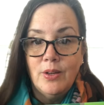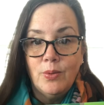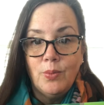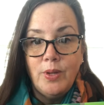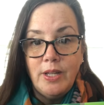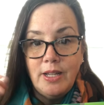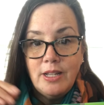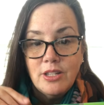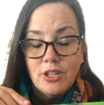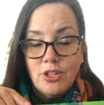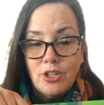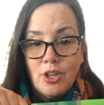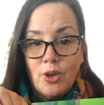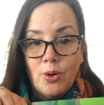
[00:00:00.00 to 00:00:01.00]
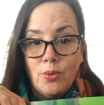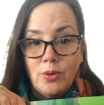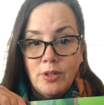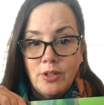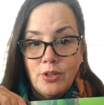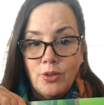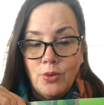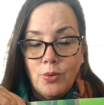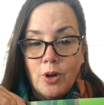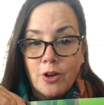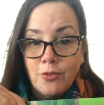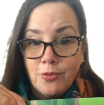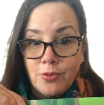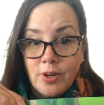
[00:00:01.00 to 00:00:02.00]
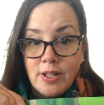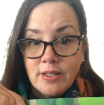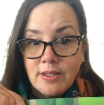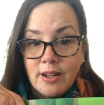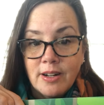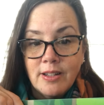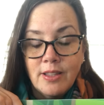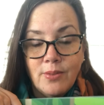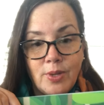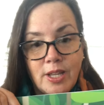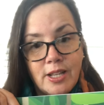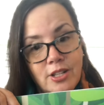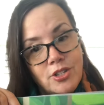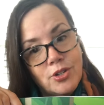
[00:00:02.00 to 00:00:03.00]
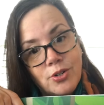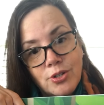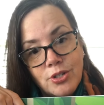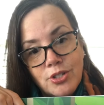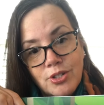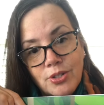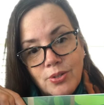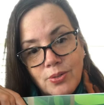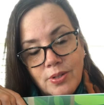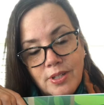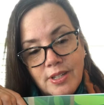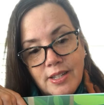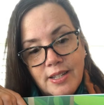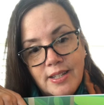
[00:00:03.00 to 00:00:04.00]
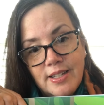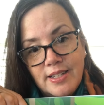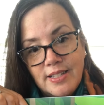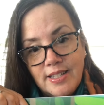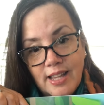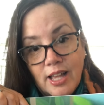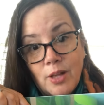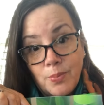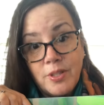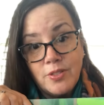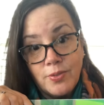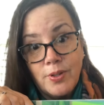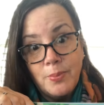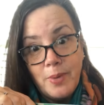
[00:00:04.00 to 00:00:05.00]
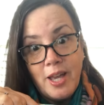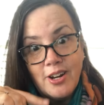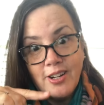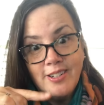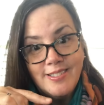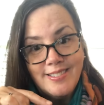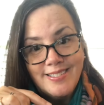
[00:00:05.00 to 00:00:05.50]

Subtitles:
we need to know who our friends are that we can turn to help us feel better.